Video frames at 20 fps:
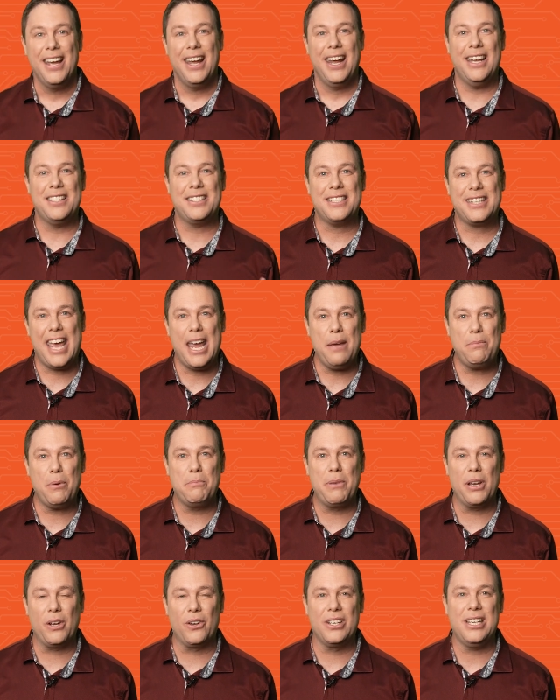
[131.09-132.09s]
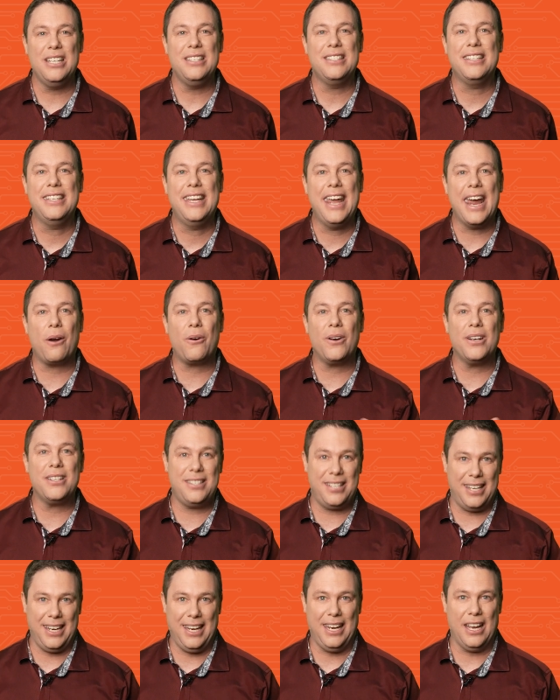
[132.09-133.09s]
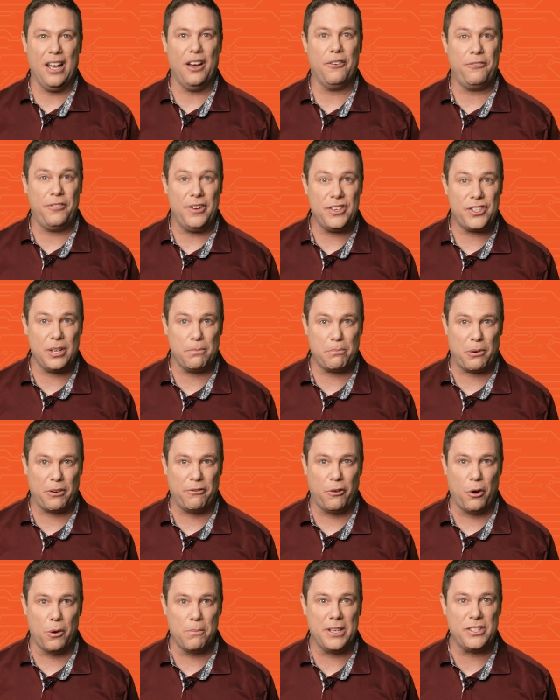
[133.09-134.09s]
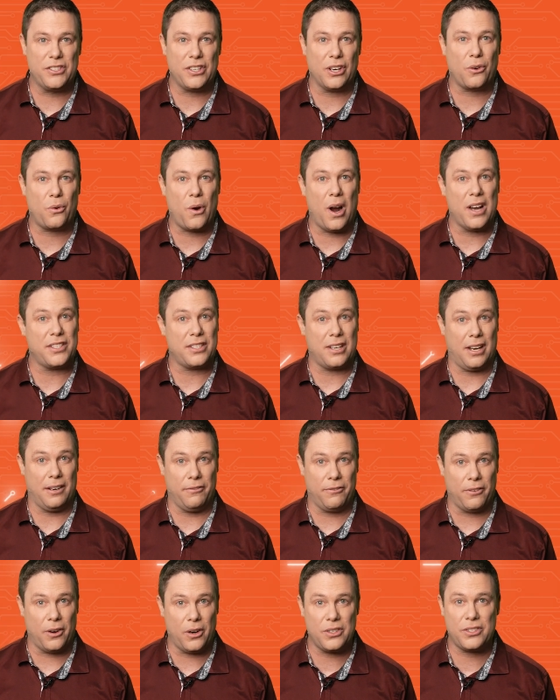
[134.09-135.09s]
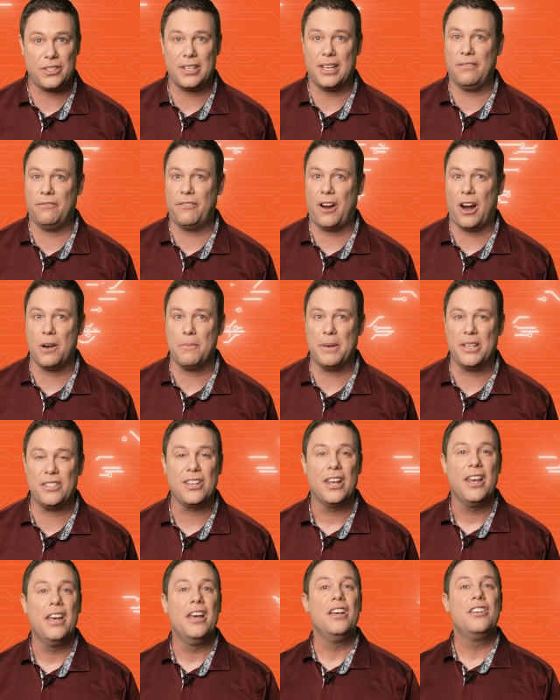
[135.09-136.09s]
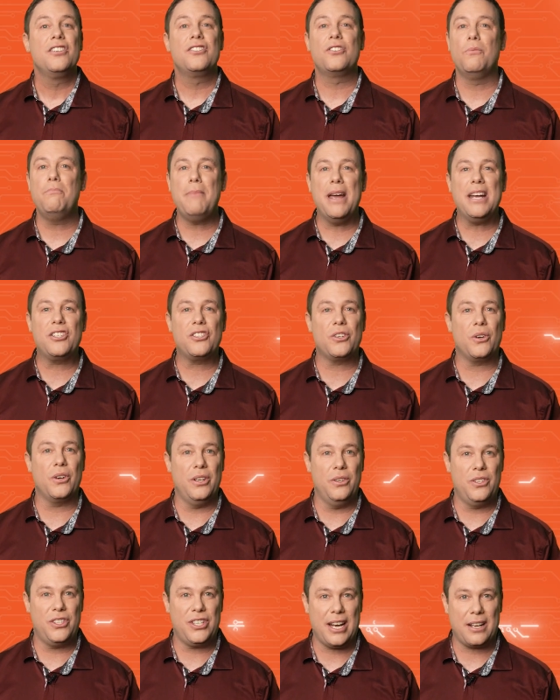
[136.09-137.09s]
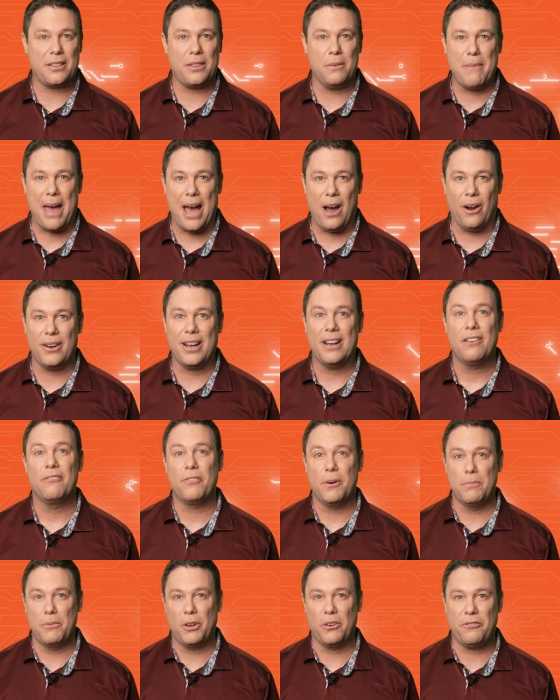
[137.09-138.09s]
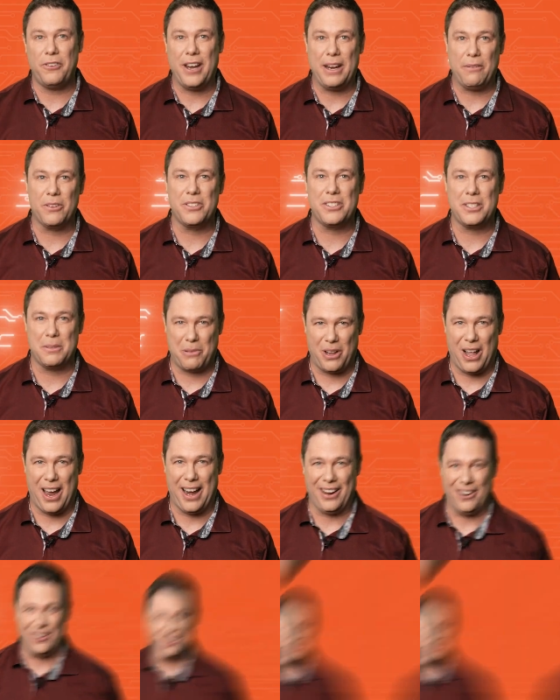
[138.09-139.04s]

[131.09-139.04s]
Its capabilities guarantee efficient performance across diverse environments, so make sure you check them out from your favorite supplier.